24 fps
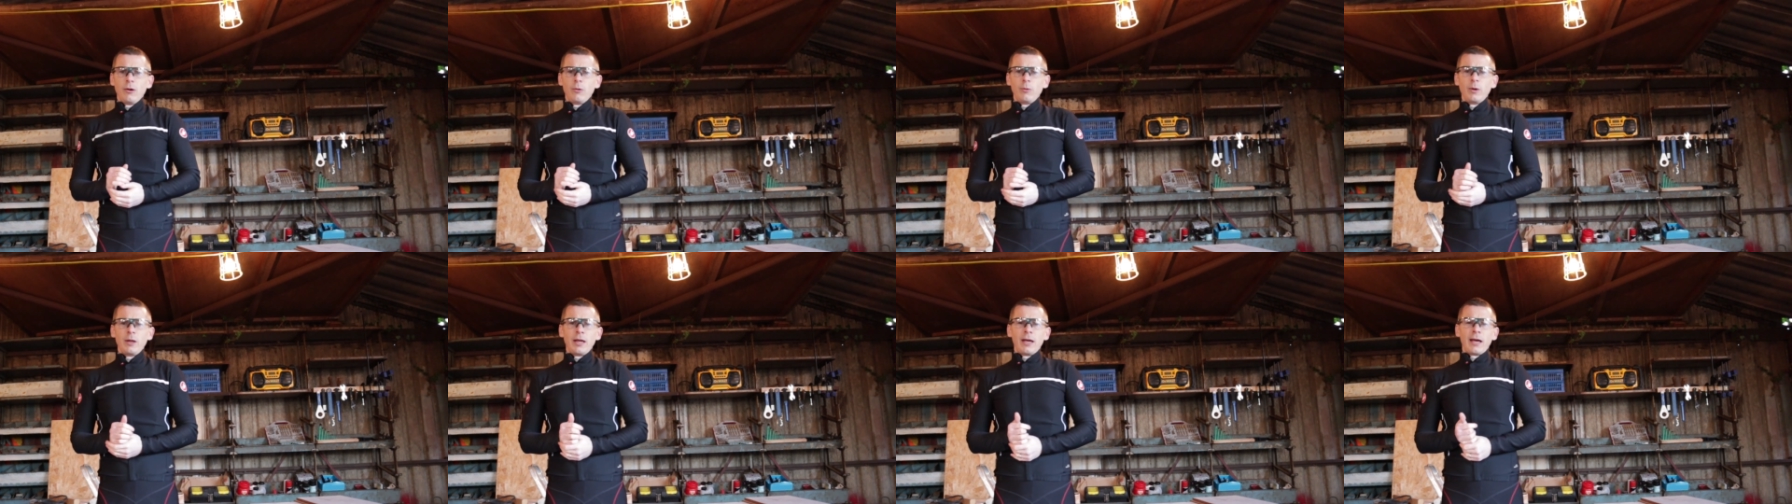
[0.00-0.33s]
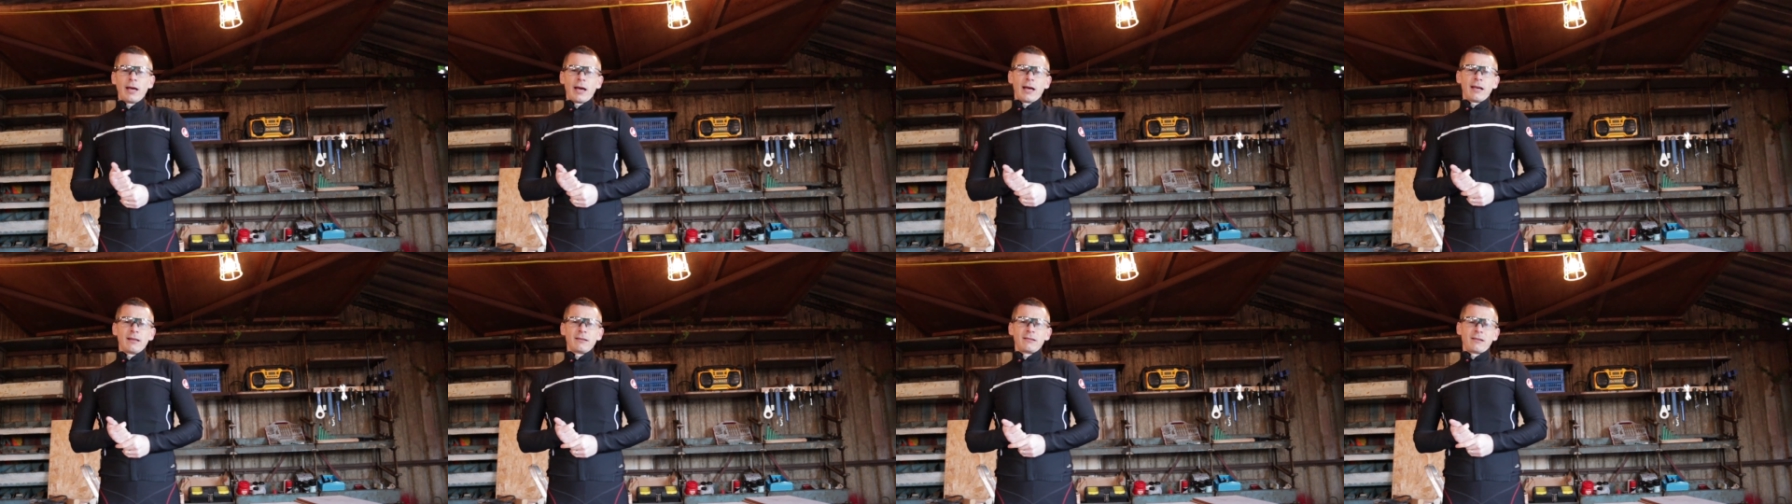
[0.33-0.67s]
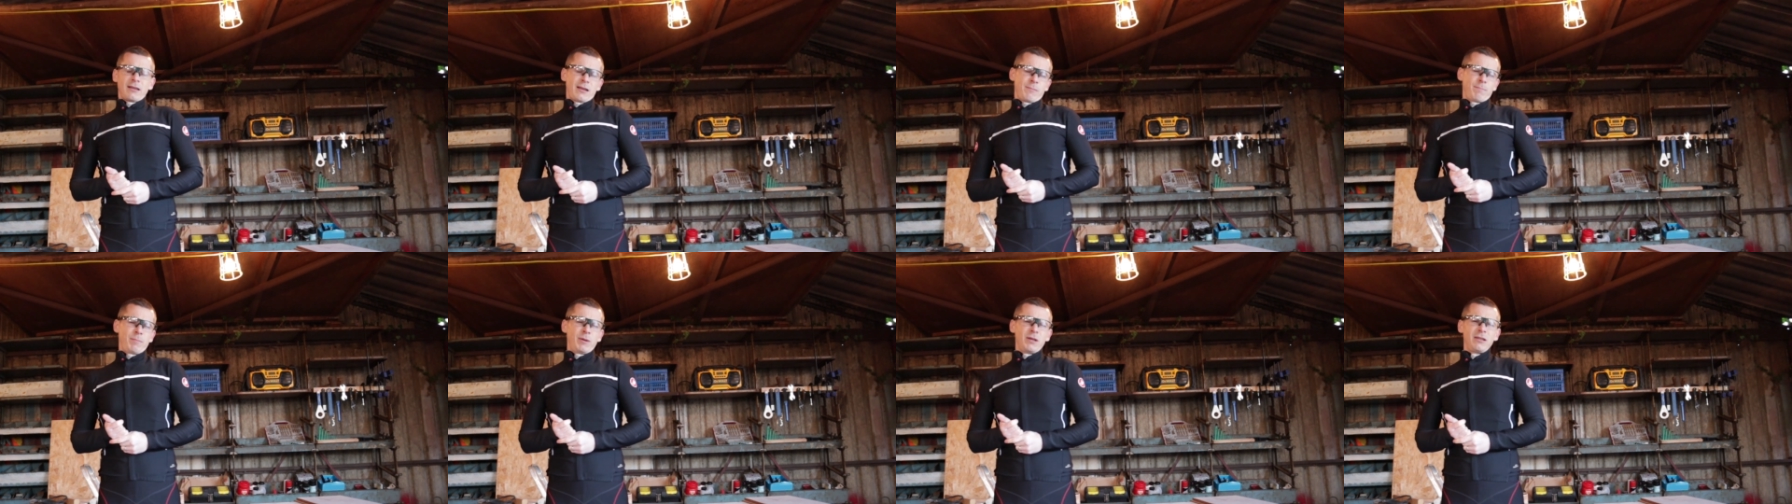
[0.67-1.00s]
with it
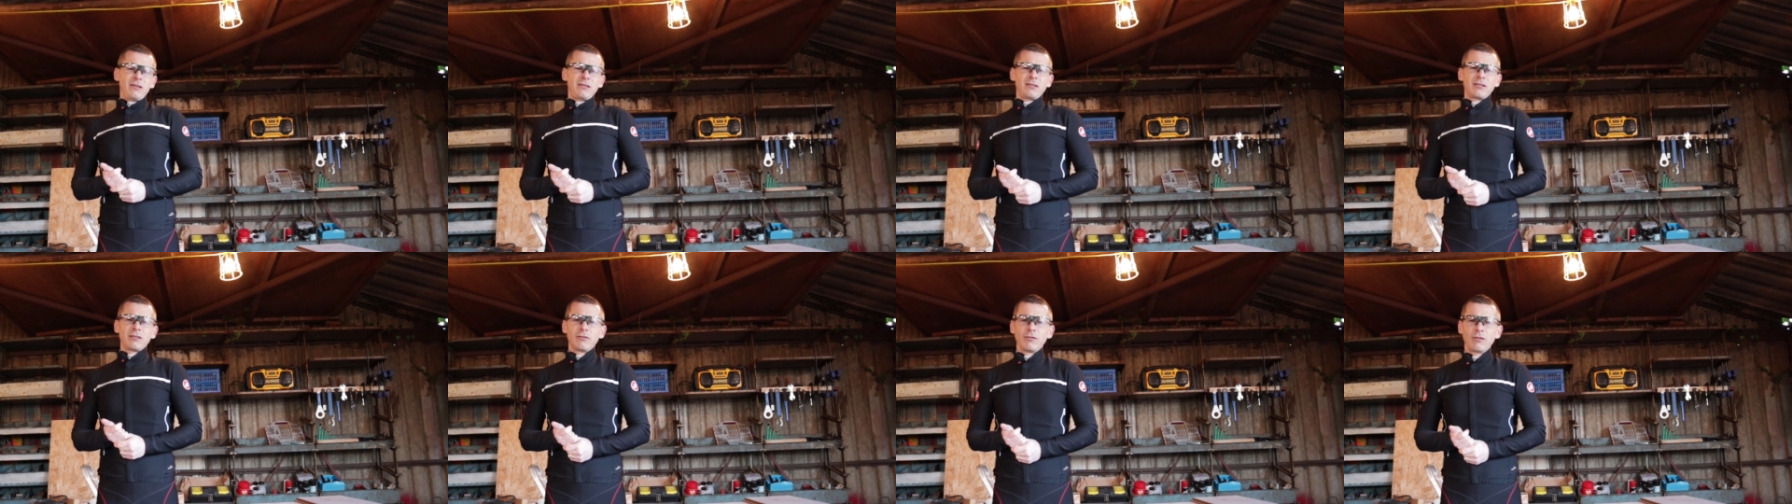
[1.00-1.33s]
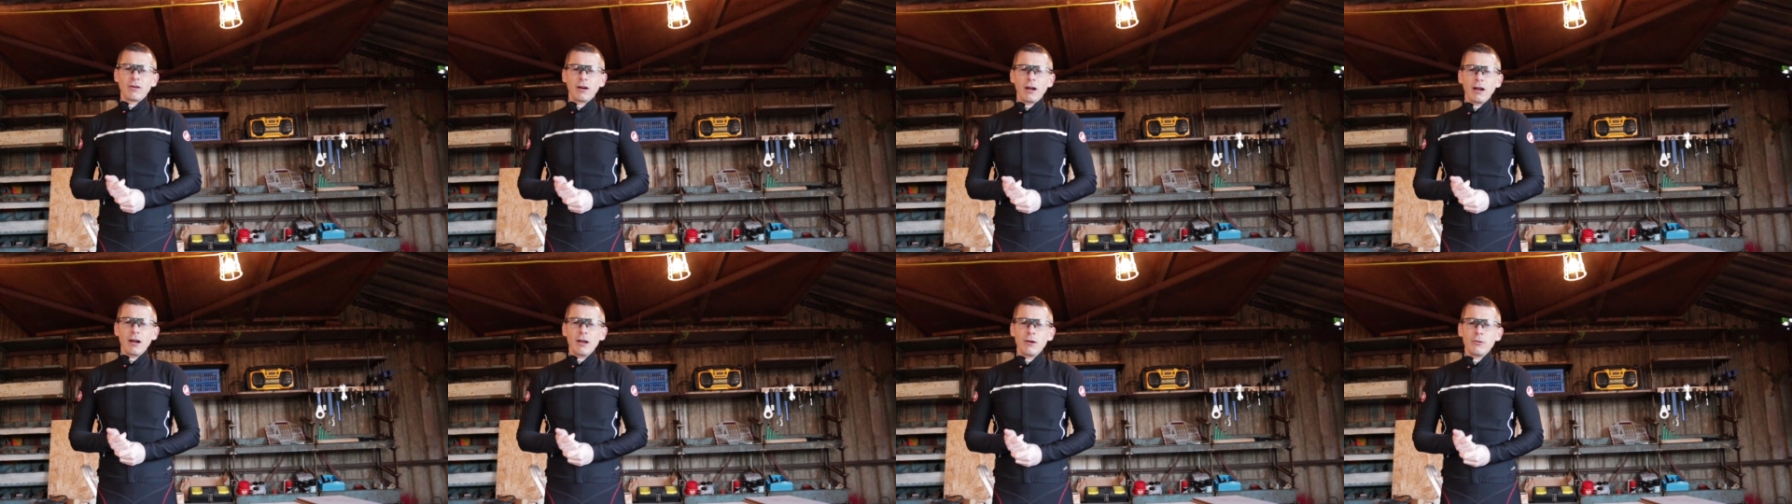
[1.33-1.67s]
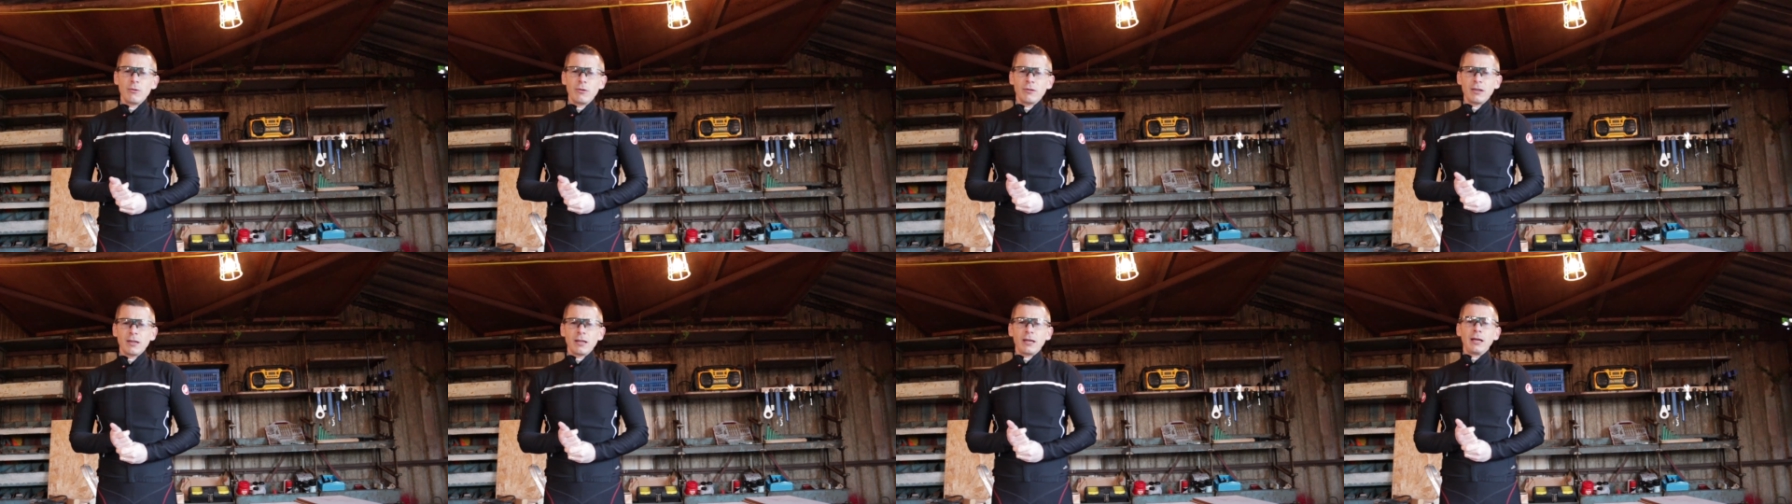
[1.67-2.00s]
as a piece of
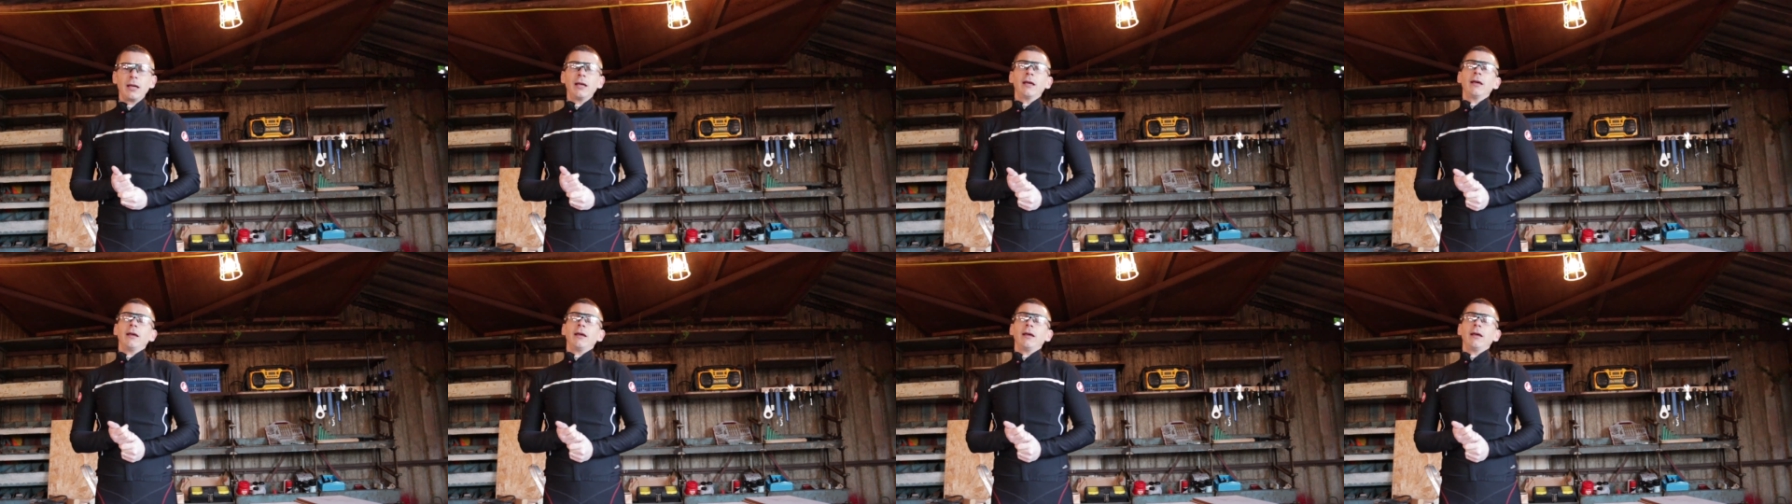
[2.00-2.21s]
clothing,